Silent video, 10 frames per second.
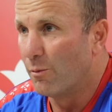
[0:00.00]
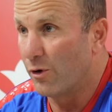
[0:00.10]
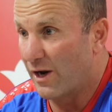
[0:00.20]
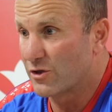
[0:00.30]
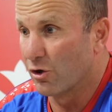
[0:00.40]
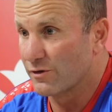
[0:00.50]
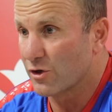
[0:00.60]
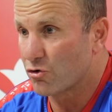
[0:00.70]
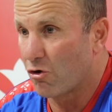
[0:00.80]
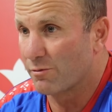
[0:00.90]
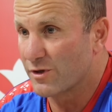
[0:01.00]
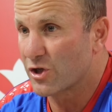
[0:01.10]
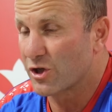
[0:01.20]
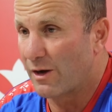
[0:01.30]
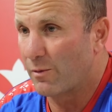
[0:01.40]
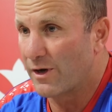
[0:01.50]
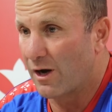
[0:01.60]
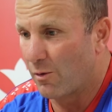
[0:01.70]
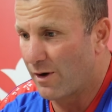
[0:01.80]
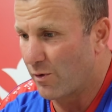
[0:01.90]
putting ourselves in a strong position that
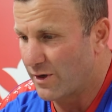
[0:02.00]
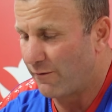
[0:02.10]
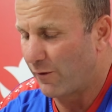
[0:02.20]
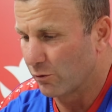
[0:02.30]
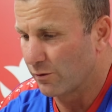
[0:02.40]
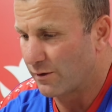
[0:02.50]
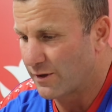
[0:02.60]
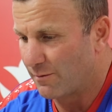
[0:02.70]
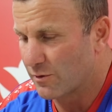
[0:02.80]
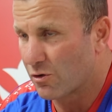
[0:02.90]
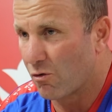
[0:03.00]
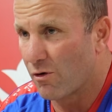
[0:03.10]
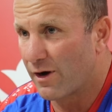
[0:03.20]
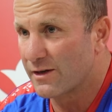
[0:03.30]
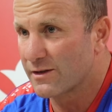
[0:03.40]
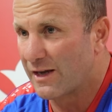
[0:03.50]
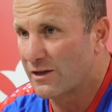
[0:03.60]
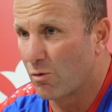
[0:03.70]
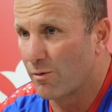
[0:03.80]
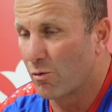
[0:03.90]
we're a difficult team to score against, and
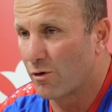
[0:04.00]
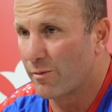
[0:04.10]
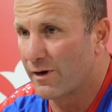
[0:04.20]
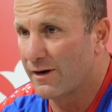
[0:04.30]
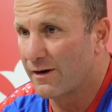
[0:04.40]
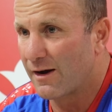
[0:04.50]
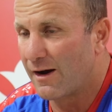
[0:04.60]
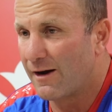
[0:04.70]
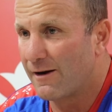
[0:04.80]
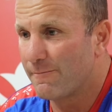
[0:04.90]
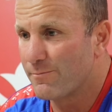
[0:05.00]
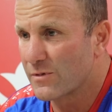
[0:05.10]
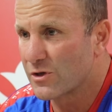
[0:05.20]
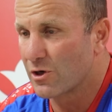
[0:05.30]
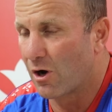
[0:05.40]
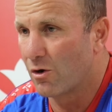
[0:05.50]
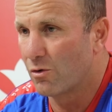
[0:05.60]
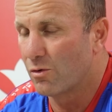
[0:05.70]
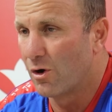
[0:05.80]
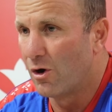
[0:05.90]
that's what we want to be.
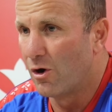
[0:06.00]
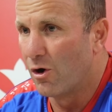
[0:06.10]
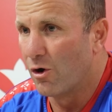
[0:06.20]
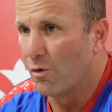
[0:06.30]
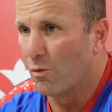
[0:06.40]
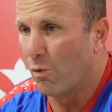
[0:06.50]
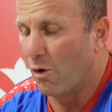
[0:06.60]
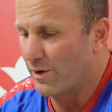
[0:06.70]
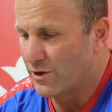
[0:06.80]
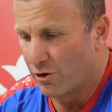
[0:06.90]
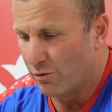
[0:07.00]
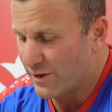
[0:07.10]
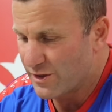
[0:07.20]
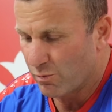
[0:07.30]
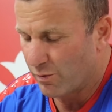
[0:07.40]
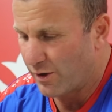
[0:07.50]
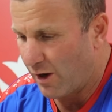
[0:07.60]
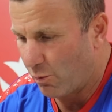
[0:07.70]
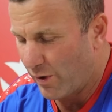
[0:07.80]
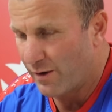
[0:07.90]
So what we do is,
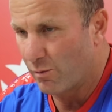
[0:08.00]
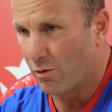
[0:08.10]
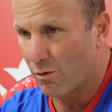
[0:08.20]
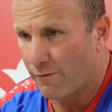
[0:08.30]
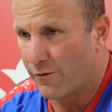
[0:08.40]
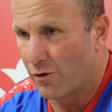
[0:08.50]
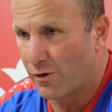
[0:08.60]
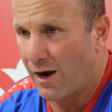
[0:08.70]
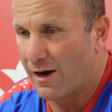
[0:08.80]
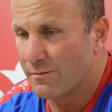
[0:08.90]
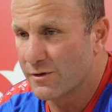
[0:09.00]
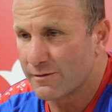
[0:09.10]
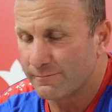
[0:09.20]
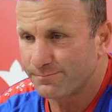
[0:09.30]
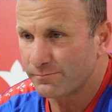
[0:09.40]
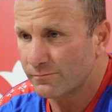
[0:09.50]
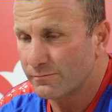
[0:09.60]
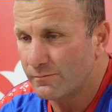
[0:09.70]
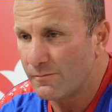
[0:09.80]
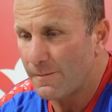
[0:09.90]
we will review games
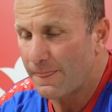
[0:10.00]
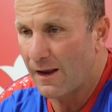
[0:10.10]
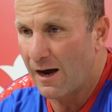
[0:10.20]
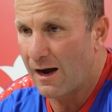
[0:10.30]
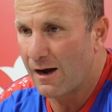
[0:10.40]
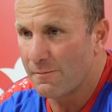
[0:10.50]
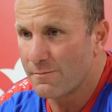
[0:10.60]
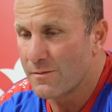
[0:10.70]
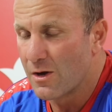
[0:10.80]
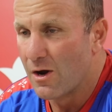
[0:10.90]
and